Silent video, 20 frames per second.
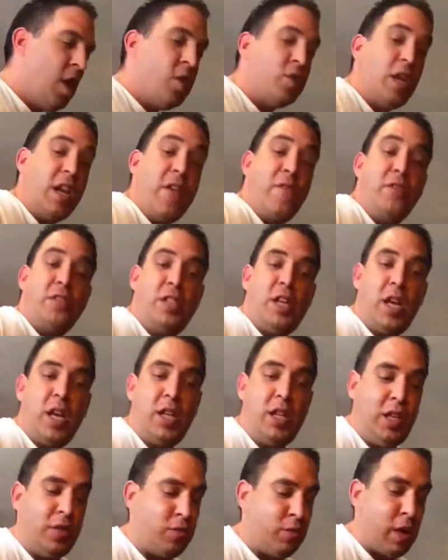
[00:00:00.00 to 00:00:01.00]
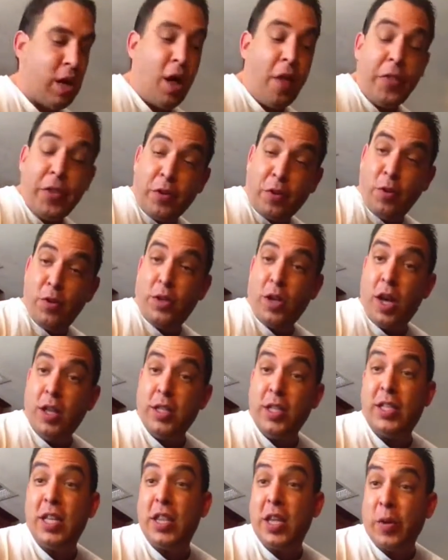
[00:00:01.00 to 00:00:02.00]
I never said these were healthy
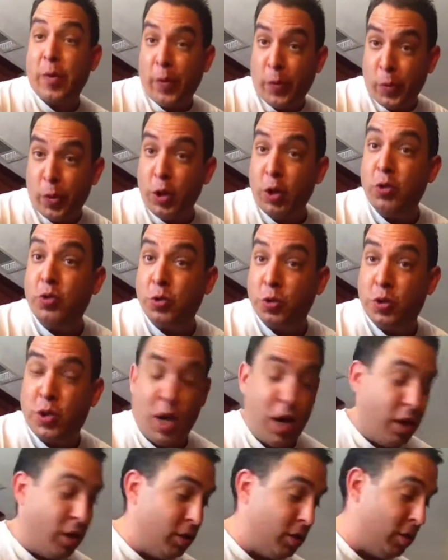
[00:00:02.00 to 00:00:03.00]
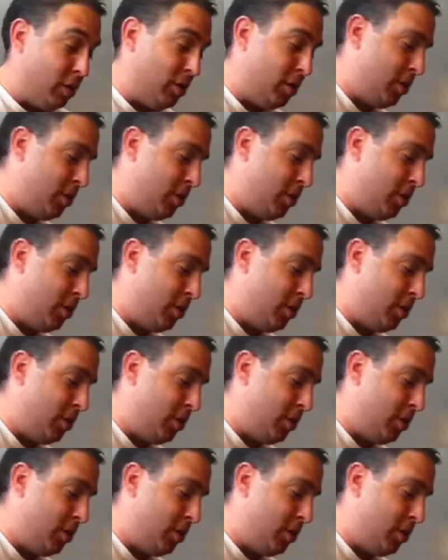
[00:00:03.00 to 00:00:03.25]
croutons, I said they were real croutons.